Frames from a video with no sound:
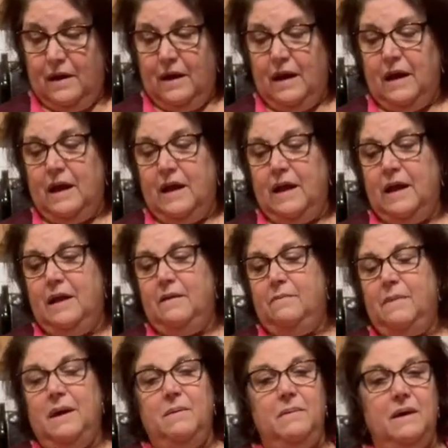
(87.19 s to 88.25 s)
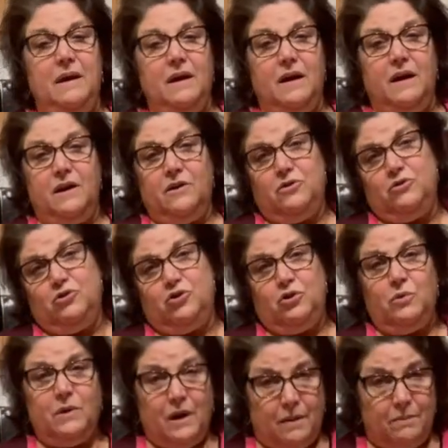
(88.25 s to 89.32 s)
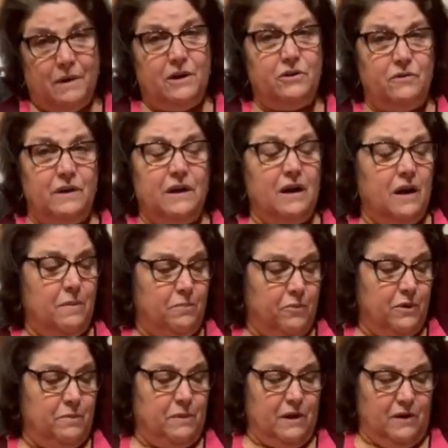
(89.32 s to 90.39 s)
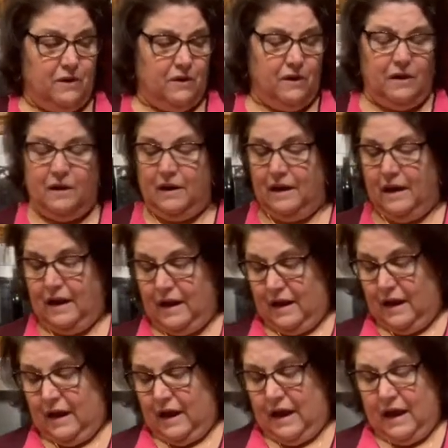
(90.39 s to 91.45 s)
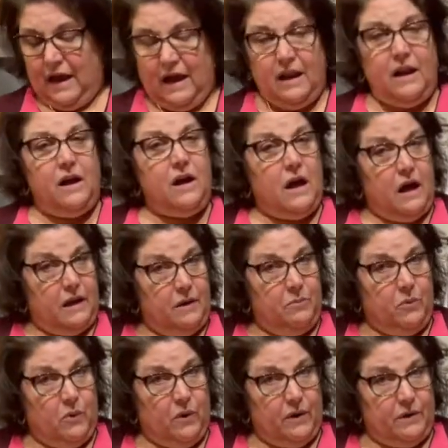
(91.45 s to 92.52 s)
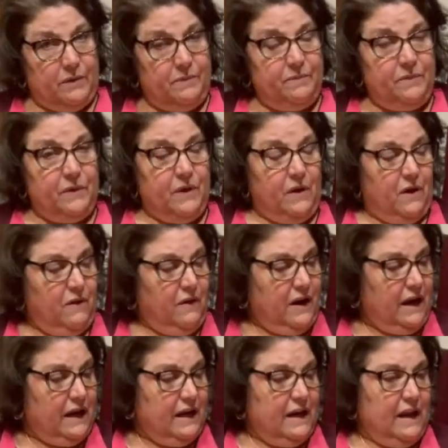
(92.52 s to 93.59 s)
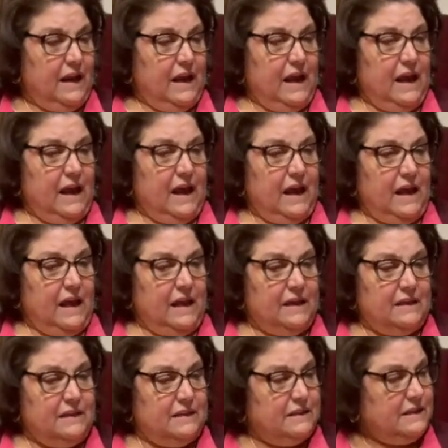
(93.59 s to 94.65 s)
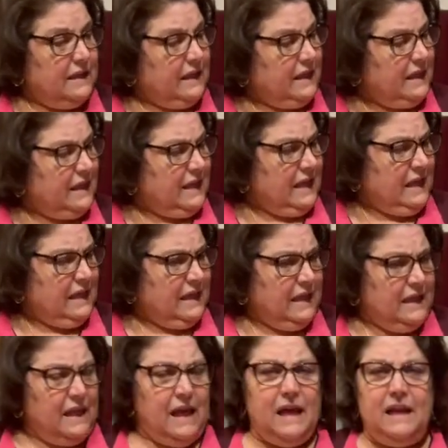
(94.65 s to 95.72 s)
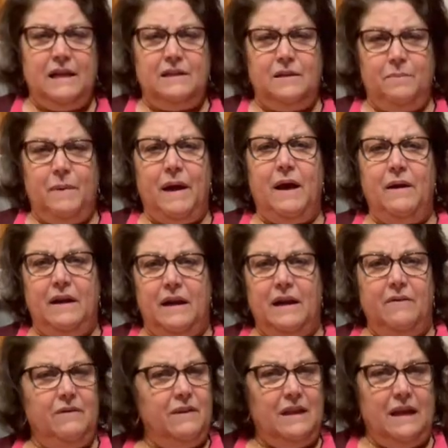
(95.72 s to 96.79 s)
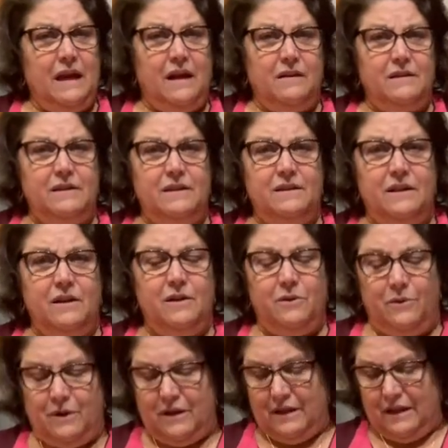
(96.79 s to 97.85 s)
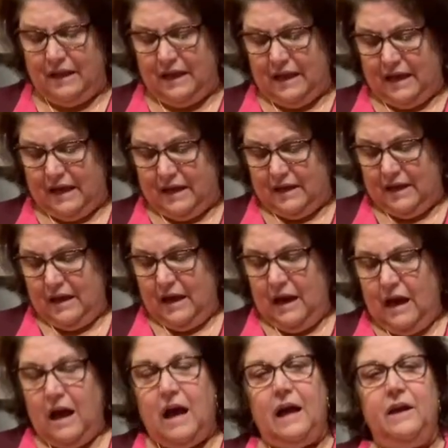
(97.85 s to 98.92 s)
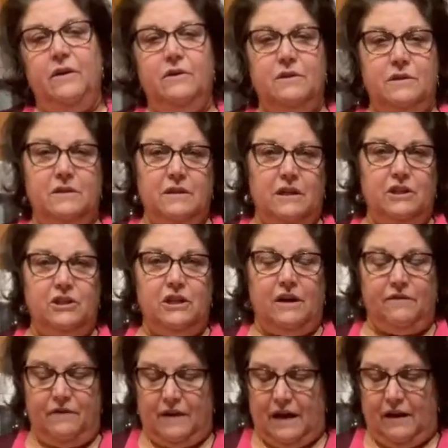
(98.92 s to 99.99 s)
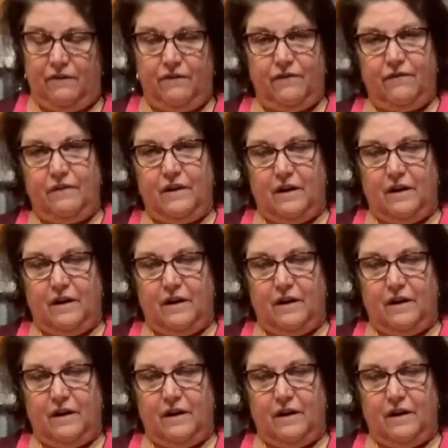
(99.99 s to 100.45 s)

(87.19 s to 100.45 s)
and maybe a 2-cup measuring cup would be good, and a cutting board. All right. And I think that is about it. Everything else is included in the kit. I use a chef knife